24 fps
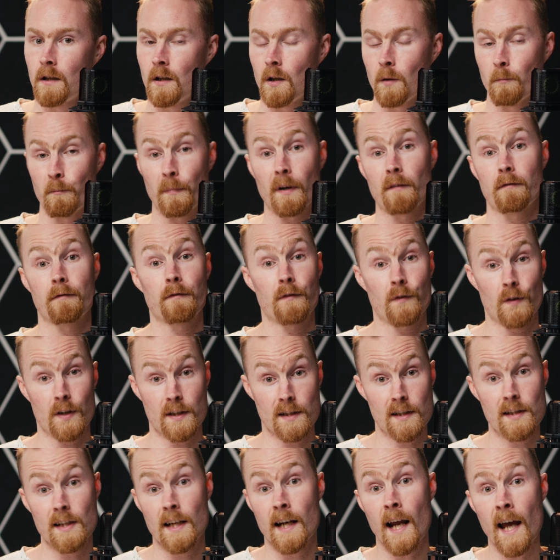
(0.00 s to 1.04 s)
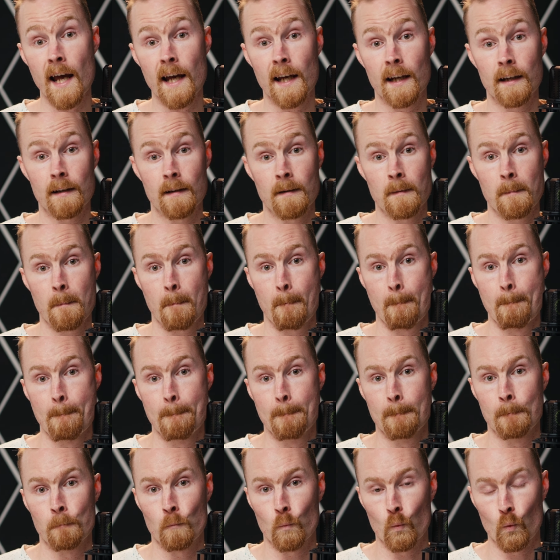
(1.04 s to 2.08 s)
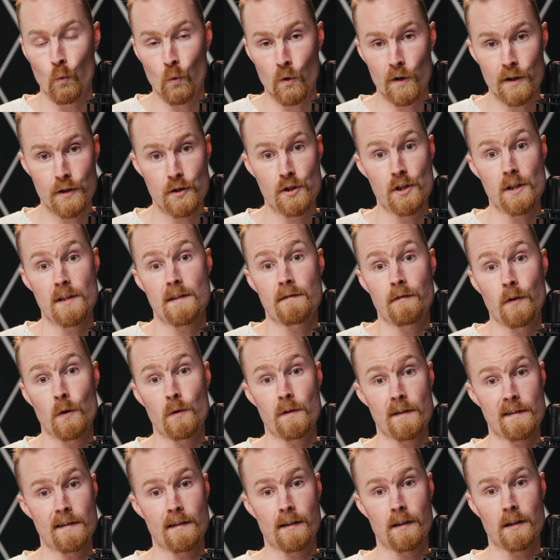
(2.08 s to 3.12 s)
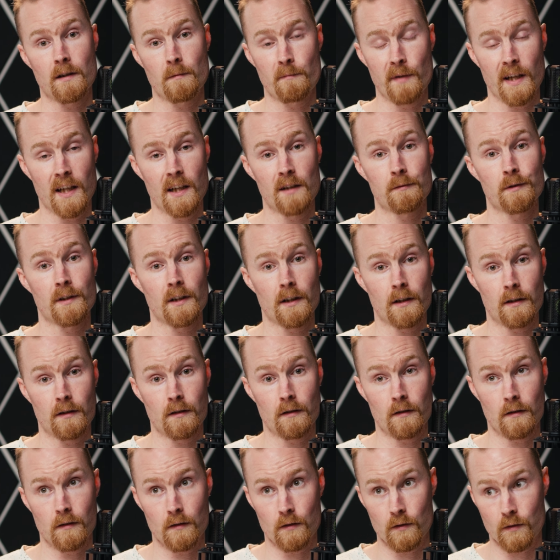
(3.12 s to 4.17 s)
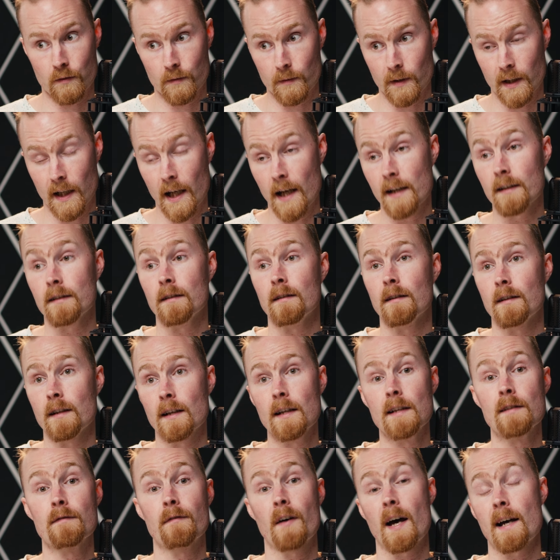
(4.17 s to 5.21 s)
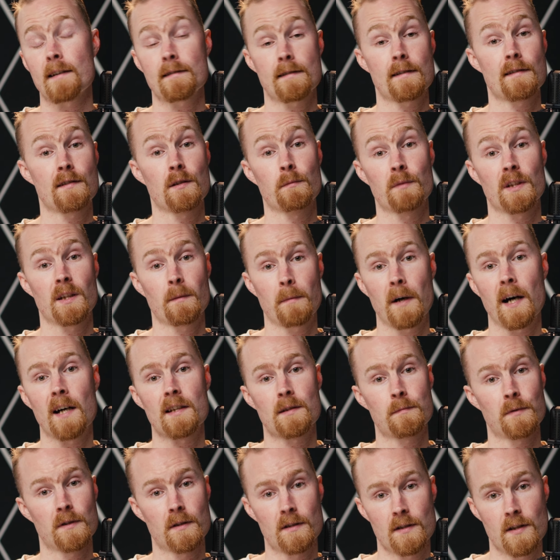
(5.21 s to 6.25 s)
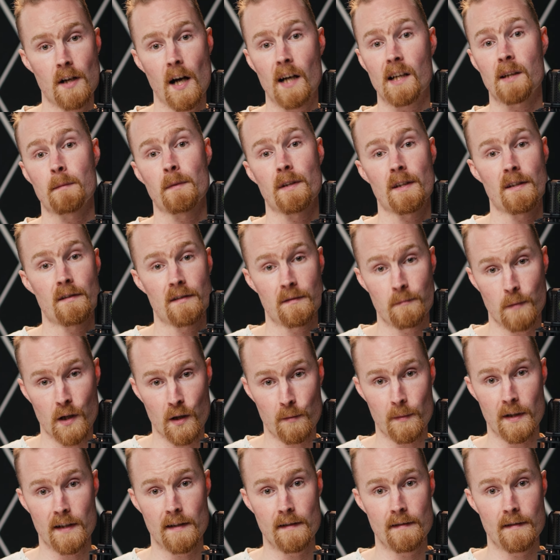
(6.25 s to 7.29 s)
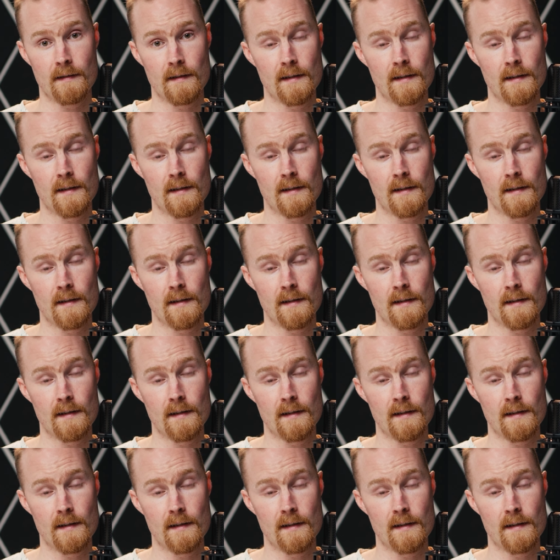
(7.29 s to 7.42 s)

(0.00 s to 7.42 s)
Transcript: But for today, we're just focusing on being able to create as fast as humanly possible and document those moments.